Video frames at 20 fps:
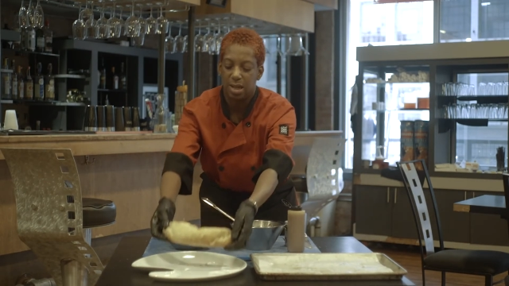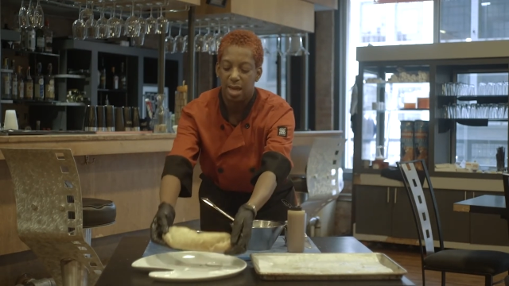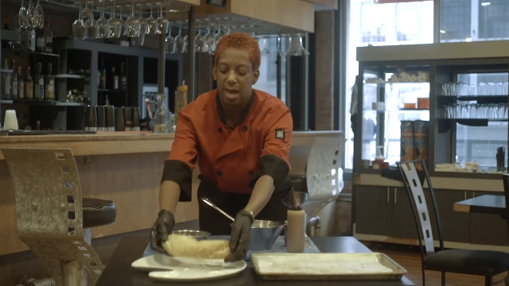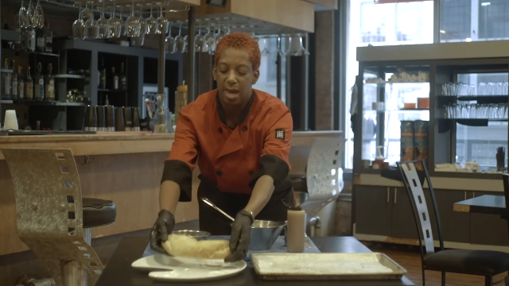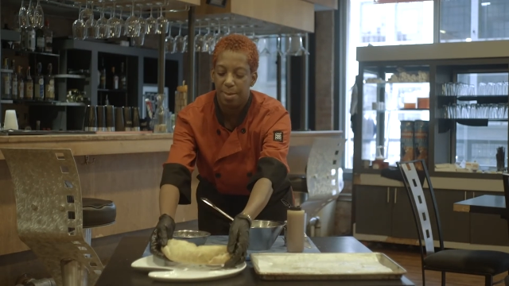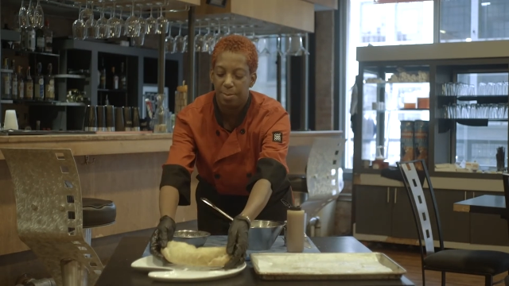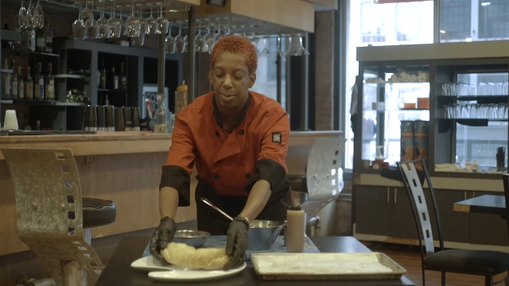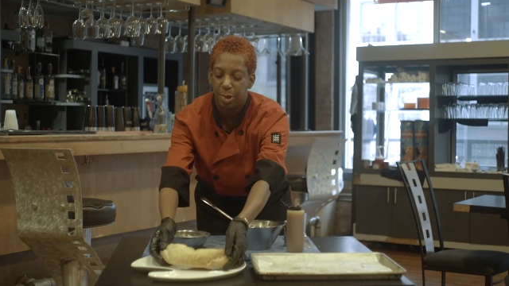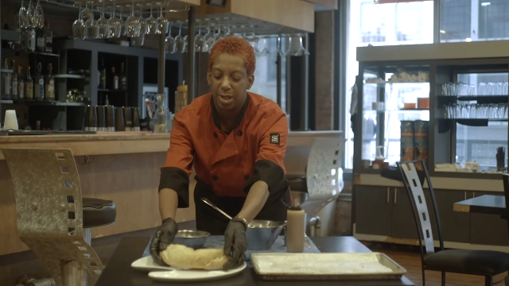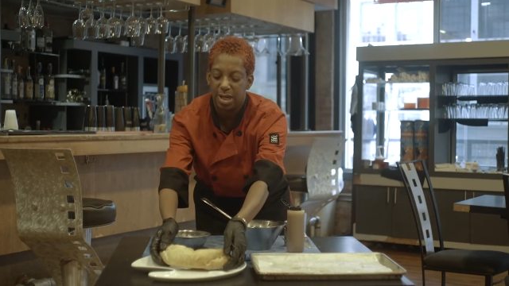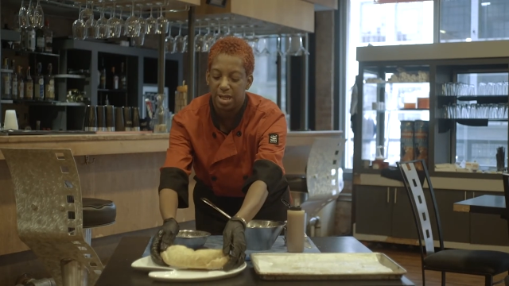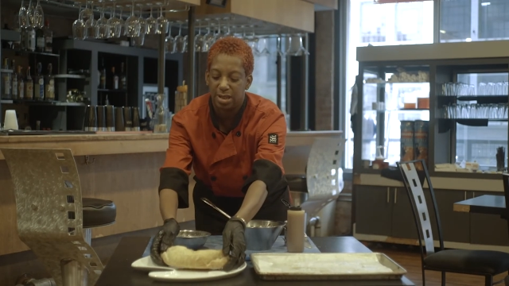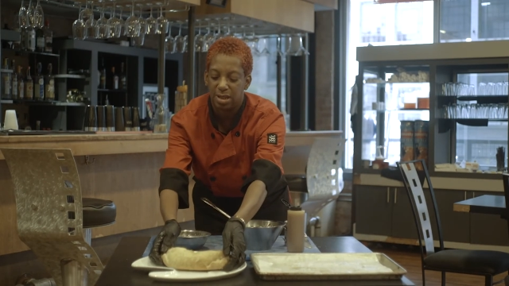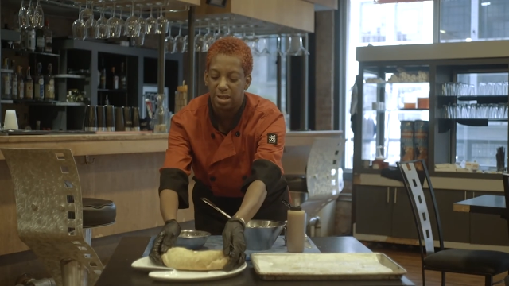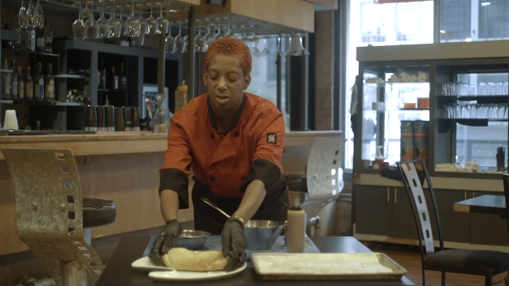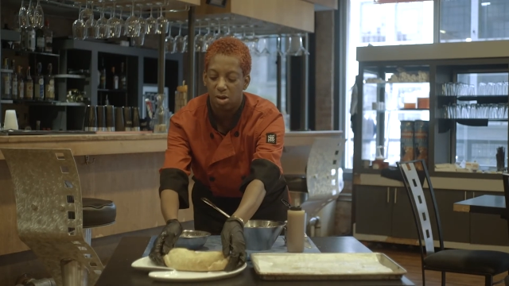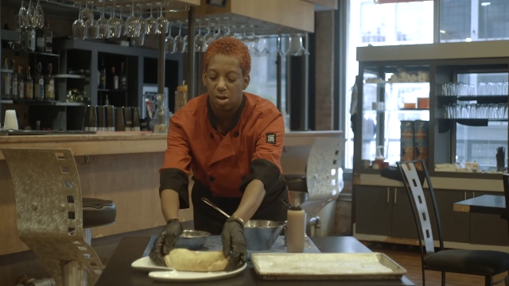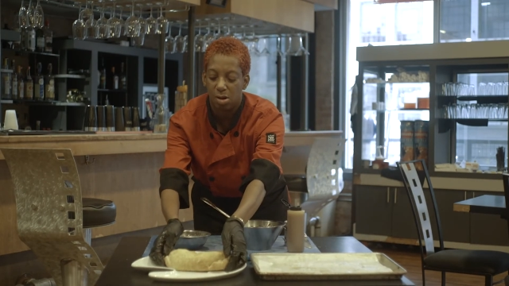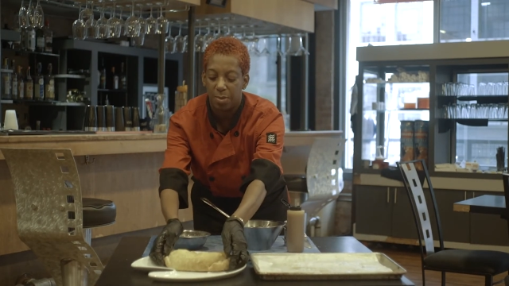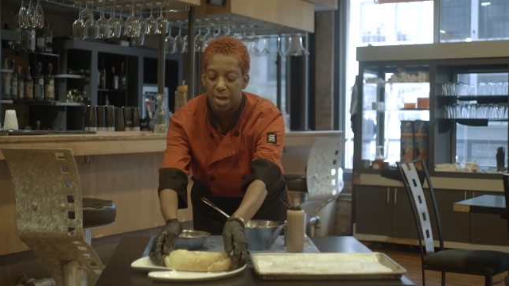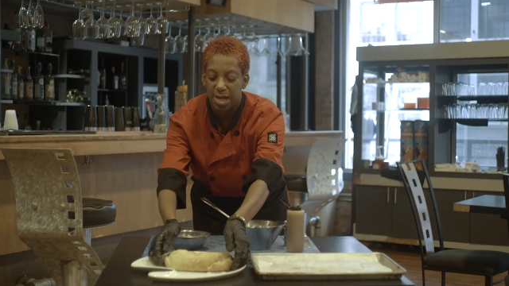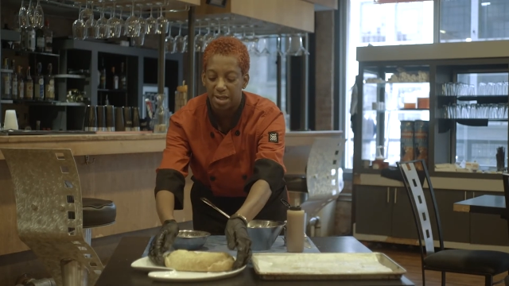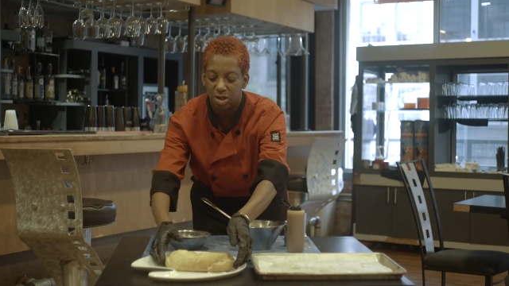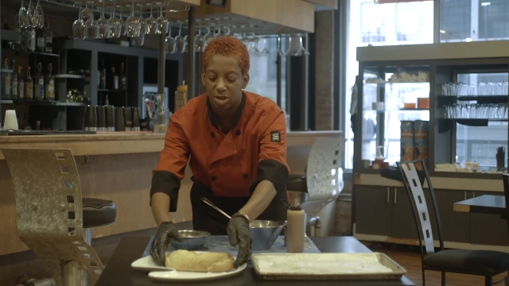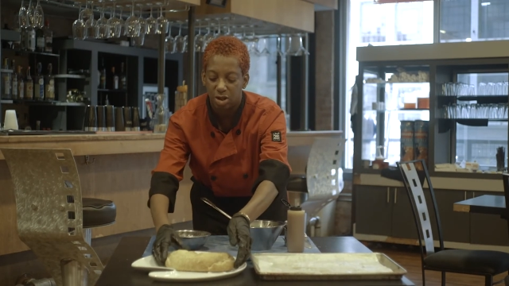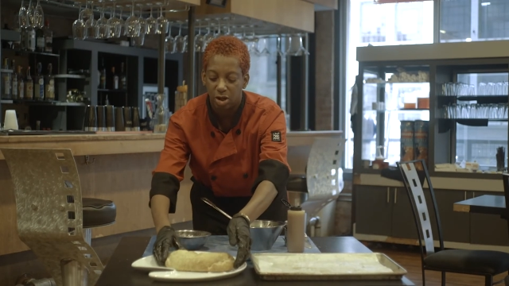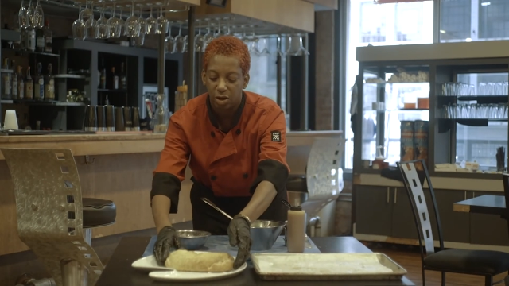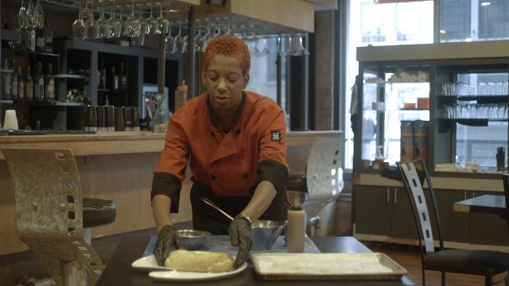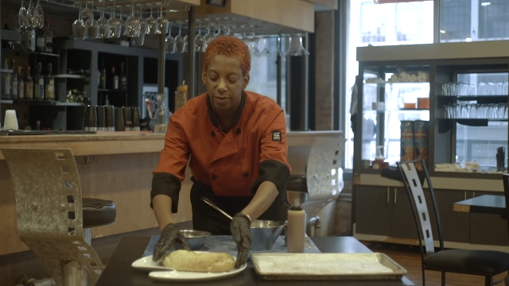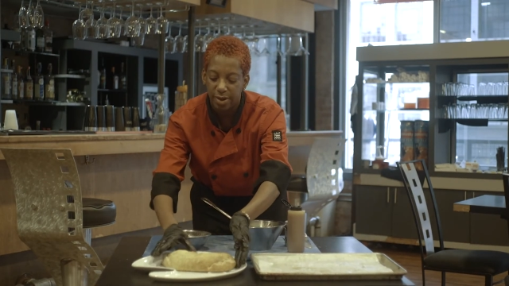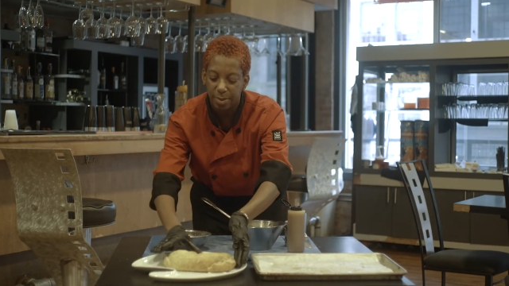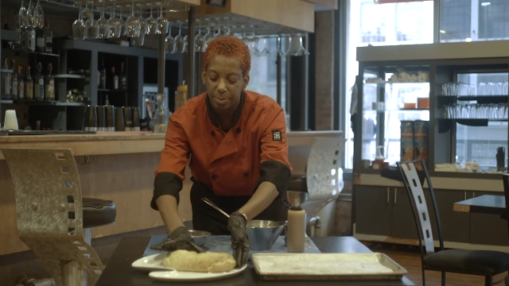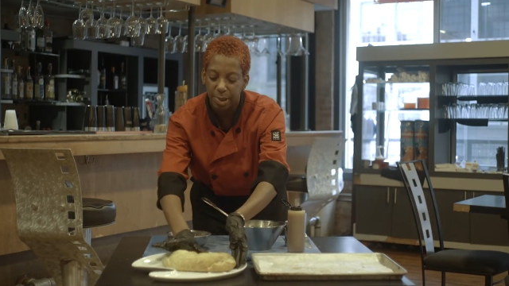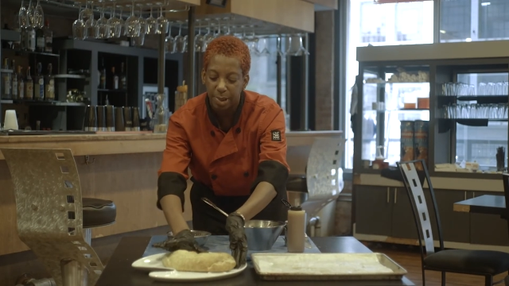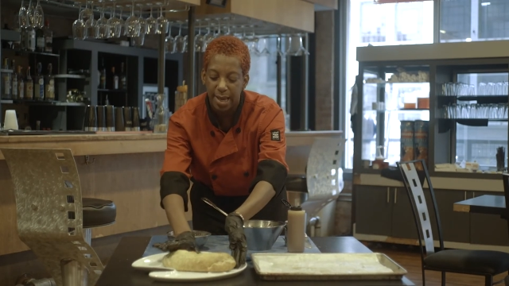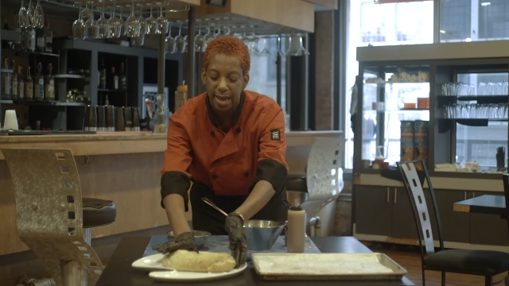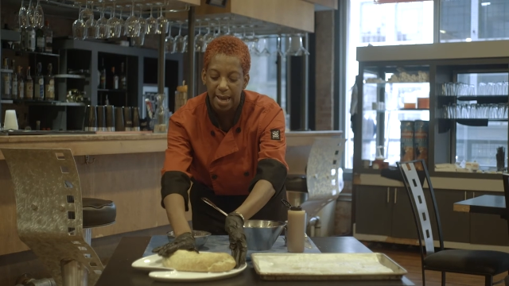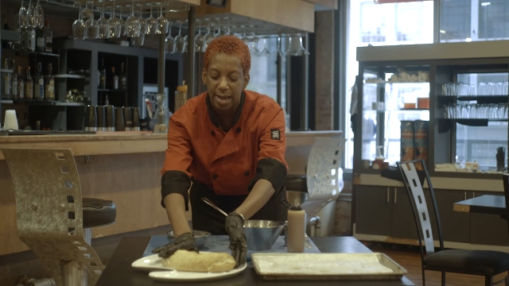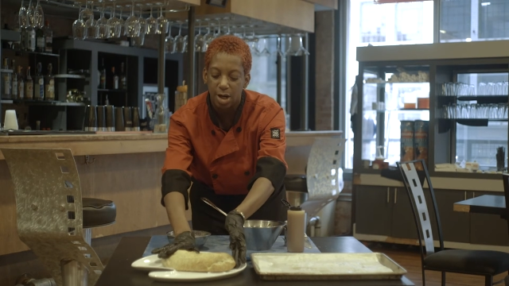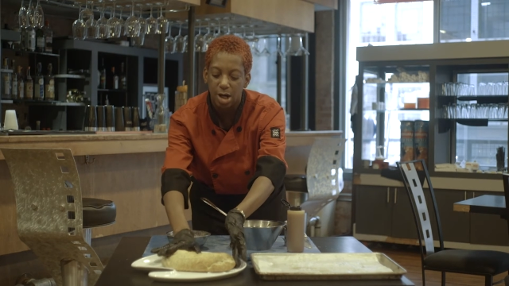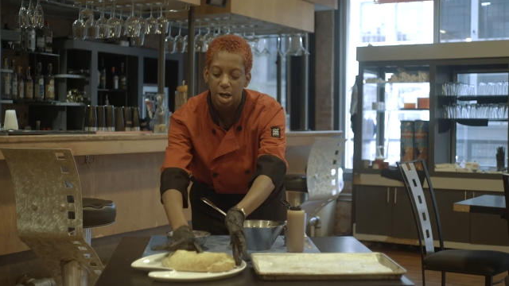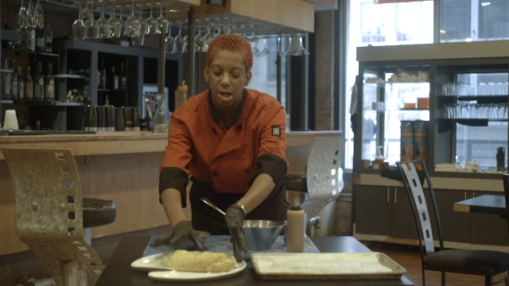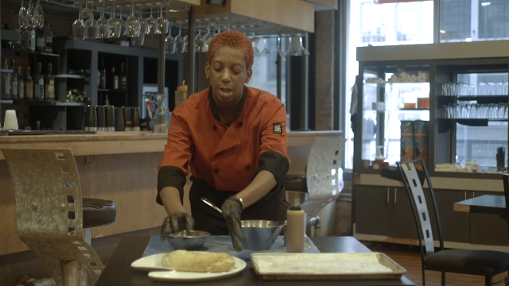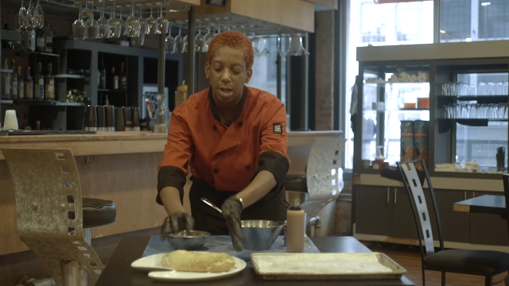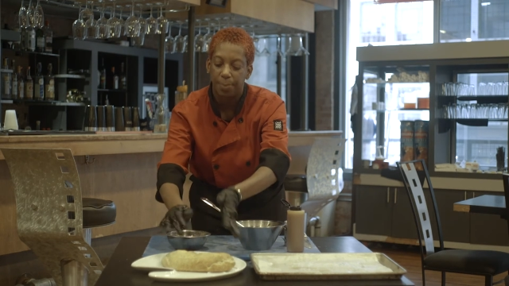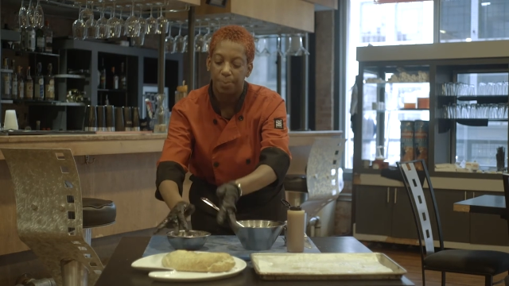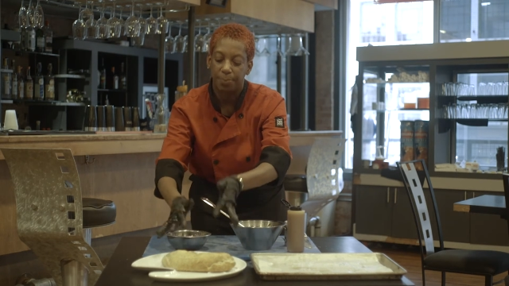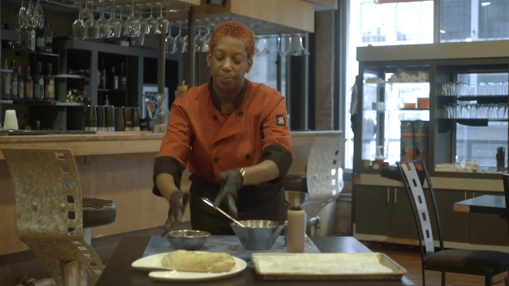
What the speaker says: and place it on my serving platter.